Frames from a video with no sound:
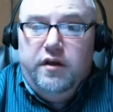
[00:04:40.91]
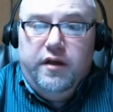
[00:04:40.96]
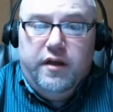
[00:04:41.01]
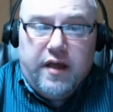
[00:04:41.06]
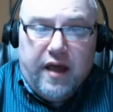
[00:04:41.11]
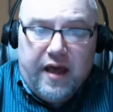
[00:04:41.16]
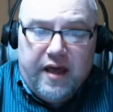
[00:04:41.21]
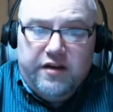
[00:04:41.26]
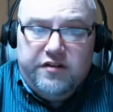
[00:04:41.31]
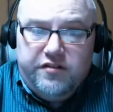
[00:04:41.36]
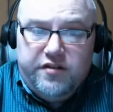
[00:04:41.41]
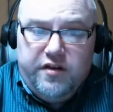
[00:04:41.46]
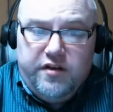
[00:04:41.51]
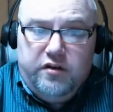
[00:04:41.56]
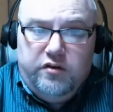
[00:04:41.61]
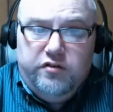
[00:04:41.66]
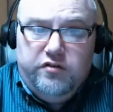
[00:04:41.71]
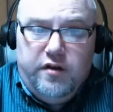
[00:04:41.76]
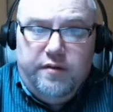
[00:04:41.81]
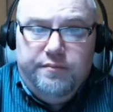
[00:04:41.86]
Got to sell
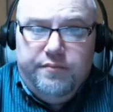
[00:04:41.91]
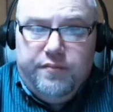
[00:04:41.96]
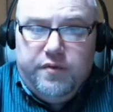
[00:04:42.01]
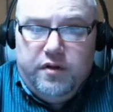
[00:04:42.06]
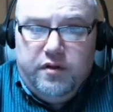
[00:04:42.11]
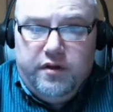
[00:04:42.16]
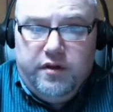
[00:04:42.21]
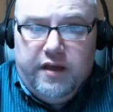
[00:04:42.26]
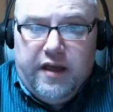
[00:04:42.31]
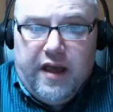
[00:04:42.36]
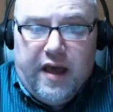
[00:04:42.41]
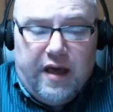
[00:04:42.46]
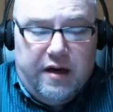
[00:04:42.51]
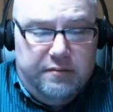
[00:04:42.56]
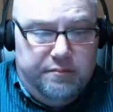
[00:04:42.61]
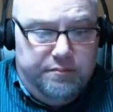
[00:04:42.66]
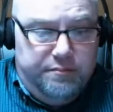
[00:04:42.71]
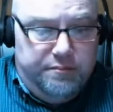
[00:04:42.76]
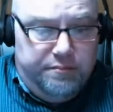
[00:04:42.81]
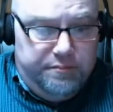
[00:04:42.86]
something. Got
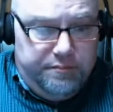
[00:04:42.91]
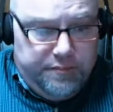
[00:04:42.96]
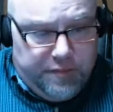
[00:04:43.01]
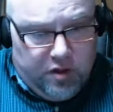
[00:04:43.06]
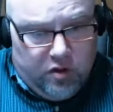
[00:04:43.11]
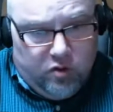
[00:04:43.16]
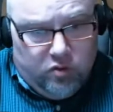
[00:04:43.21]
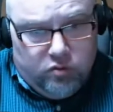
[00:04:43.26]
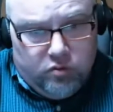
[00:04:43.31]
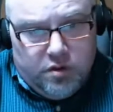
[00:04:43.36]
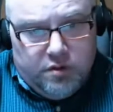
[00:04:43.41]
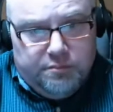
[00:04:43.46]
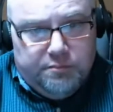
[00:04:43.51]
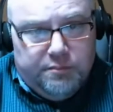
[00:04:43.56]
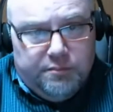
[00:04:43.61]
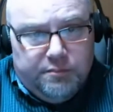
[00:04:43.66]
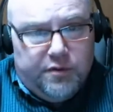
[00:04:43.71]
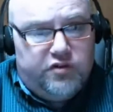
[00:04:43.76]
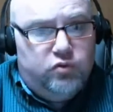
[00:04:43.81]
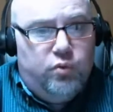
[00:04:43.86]
to,
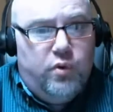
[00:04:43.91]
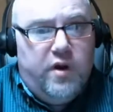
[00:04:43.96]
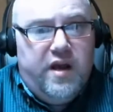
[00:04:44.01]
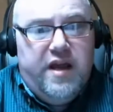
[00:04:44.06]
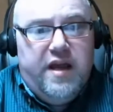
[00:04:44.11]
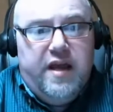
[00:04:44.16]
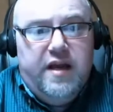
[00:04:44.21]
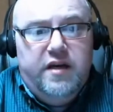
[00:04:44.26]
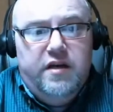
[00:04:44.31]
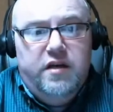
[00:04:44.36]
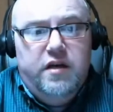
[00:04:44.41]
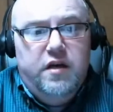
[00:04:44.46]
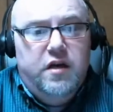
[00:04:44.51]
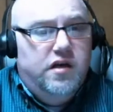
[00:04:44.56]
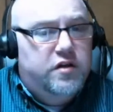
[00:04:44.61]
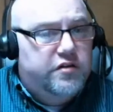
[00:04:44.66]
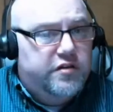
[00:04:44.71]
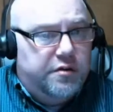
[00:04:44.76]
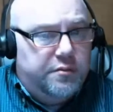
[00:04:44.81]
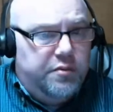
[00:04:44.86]
persuade
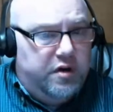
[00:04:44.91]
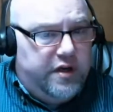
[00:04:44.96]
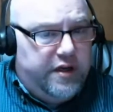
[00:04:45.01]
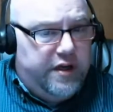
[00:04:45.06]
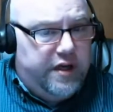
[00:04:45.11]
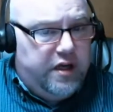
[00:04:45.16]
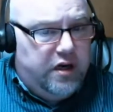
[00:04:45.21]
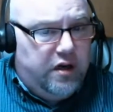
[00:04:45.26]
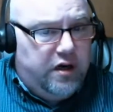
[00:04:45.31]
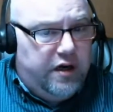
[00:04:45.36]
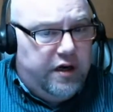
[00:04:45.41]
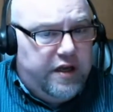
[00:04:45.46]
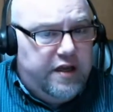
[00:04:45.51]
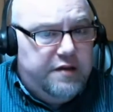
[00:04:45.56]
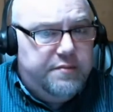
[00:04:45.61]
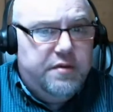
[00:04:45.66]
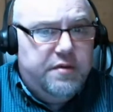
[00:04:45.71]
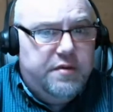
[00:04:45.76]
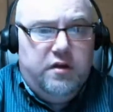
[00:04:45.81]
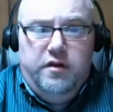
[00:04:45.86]
someone to get on an
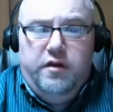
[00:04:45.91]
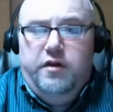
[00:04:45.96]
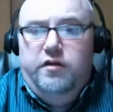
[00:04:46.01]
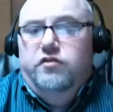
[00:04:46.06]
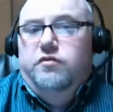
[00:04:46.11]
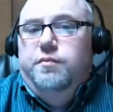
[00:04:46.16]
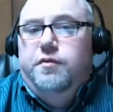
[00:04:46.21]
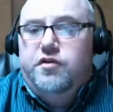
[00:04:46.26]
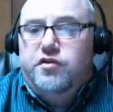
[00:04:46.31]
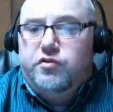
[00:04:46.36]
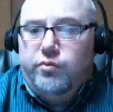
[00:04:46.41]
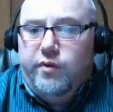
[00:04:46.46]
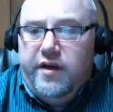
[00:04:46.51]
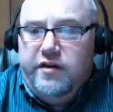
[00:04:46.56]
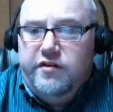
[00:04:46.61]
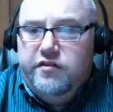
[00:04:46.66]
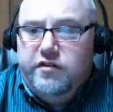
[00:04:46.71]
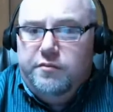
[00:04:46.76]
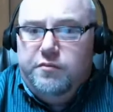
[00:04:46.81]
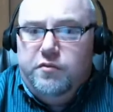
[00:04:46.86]
email list,
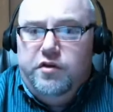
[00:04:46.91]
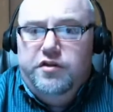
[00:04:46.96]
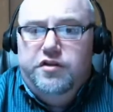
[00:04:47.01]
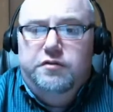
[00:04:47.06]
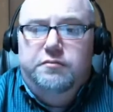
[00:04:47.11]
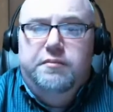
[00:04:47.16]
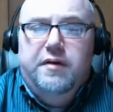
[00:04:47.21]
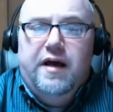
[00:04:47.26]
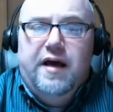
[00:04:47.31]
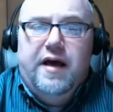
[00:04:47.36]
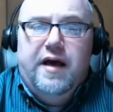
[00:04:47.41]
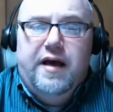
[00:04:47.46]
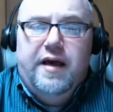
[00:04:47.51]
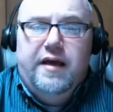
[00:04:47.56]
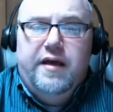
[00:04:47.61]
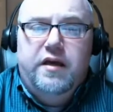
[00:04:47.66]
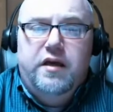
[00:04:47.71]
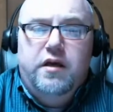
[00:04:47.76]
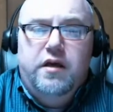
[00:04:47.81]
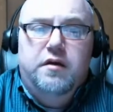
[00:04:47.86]
persuade someone to buy,
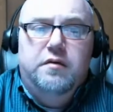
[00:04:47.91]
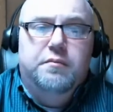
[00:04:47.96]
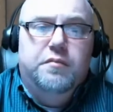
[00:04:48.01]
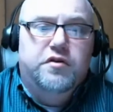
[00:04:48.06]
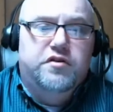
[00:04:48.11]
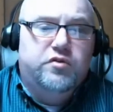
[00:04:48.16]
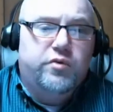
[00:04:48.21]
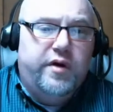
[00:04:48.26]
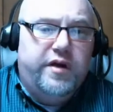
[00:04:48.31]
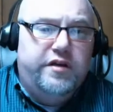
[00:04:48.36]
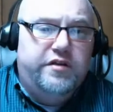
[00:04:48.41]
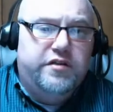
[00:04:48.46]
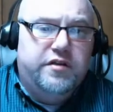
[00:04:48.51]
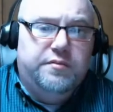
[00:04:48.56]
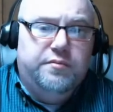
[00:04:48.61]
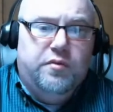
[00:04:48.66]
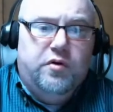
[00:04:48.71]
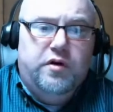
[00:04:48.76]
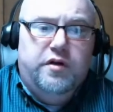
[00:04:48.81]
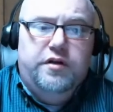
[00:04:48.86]
persuade
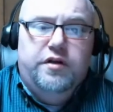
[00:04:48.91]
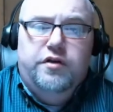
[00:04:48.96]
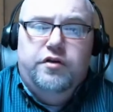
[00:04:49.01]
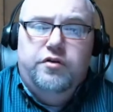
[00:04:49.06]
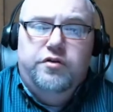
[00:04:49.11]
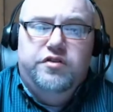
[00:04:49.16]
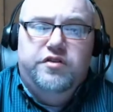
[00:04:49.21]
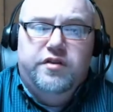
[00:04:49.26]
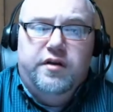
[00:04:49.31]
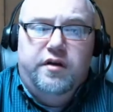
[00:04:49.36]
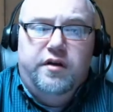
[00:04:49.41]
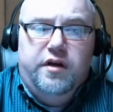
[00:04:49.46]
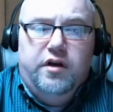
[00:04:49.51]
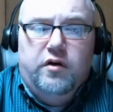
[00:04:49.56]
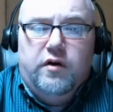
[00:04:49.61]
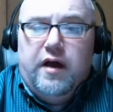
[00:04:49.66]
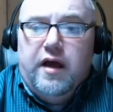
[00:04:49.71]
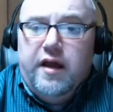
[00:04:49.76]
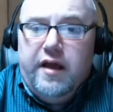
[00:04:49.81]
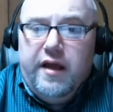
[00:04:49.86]
someone to do something,
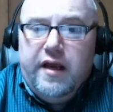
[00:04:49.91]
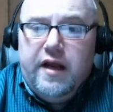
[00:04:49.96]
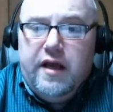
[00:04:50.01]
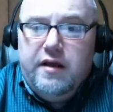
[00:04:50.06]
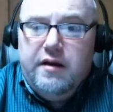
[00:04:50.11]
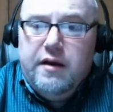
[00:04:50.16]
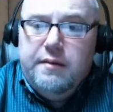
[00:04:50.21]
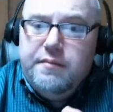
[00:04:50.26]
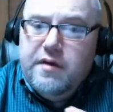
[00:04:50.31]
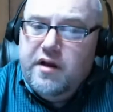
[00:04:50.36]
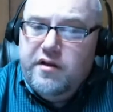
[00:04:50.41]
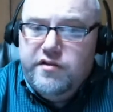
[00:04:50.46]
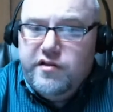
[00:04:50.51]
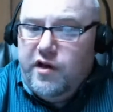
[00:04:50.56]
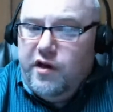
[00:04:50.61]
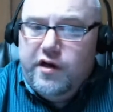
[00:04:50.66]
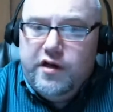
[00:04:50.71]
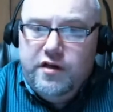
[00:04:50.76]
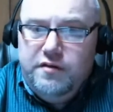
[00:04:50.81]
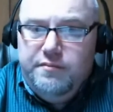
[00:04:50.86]
and I'm not
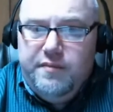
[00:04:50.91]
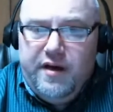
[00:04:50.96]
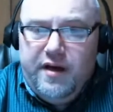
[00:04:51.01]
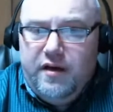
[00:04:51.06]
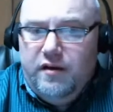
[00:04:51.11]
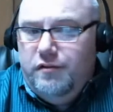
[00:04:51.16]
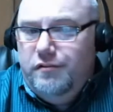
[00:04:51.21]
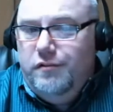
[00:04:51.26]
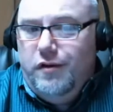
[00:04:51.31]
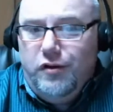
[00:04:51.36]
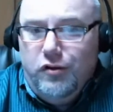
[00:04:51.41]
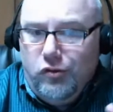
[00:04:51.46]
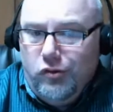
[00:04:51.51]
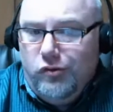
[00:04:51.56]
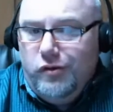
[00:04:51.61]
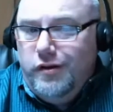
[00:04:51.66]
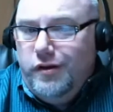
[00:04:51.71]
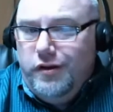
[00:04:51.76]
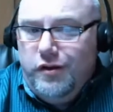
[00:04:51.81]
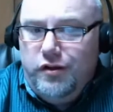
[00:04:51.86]
talking about
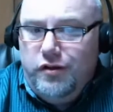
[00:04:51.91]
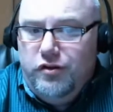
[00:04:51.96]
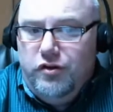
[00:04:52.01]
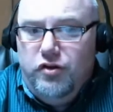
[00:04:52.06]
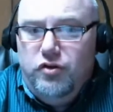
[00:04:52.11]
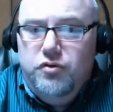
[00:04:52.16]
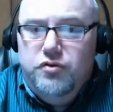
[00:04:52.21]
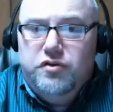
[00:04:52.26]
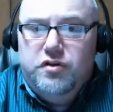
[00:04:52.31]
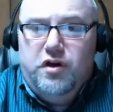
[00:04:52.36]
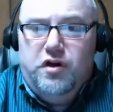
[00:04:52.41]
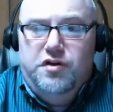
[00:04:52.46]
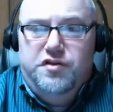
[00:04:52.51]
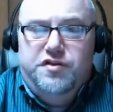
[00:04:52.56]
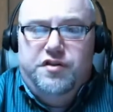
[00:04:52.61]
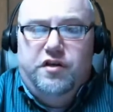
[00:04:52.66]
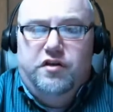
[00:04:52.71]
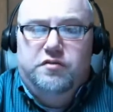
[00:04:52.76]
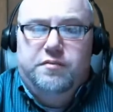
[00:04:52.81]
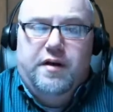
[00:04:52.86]
annoying used car
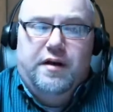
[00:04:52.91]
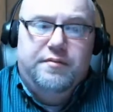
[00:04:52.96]
salesman.